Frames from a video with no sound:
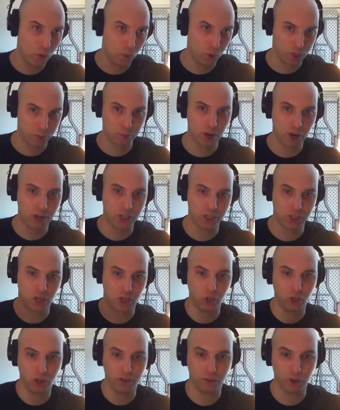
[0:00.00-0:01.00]
Which projects
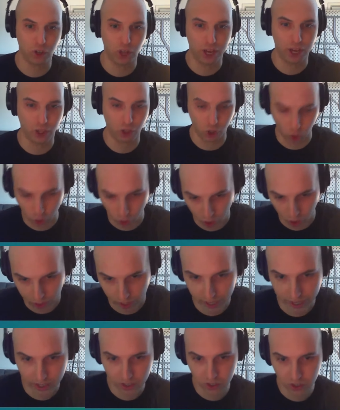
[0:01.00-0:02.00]
are good for local
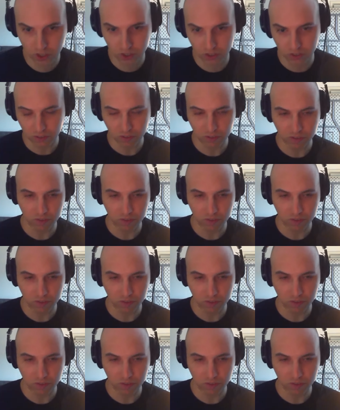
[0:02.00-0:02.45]
things?